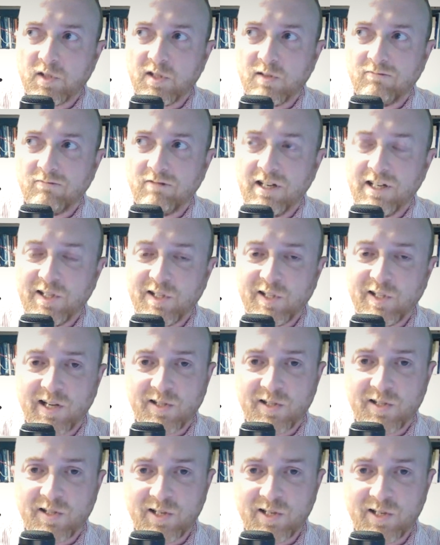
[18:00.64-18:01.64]
really
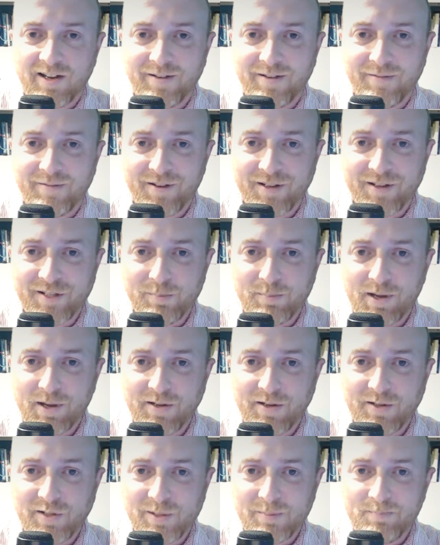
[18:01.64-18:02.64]
starting to kind of, I
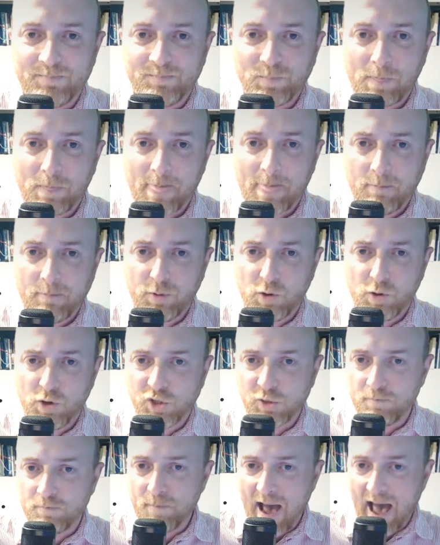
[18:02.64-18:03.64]
suppose,
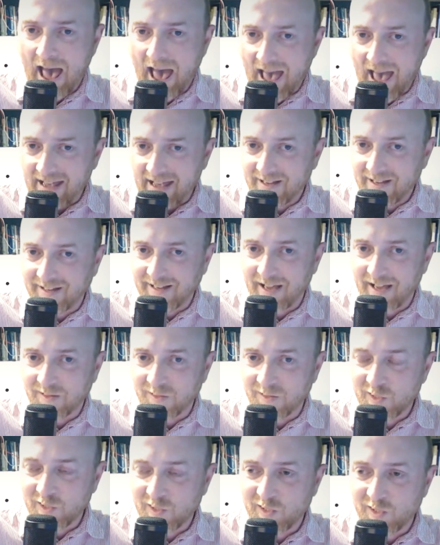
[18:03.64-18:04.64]
push back
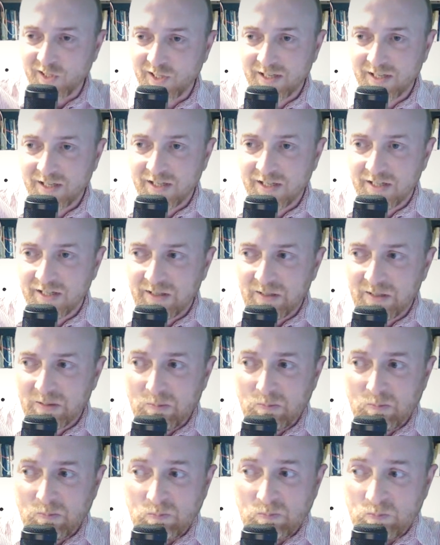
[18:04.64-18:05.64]
against
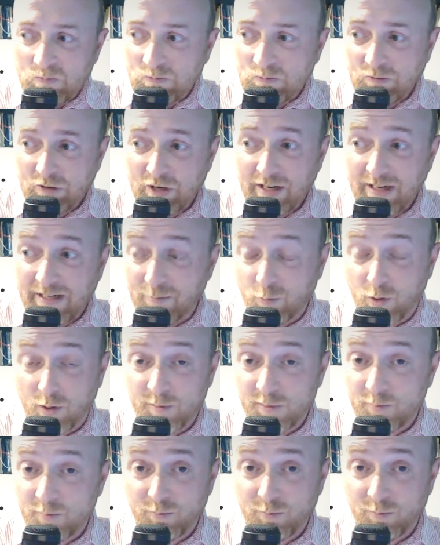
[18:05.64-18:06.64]
really
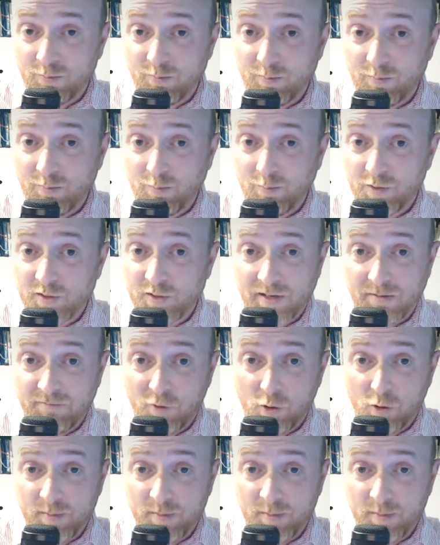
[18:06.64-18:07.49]
what was a form of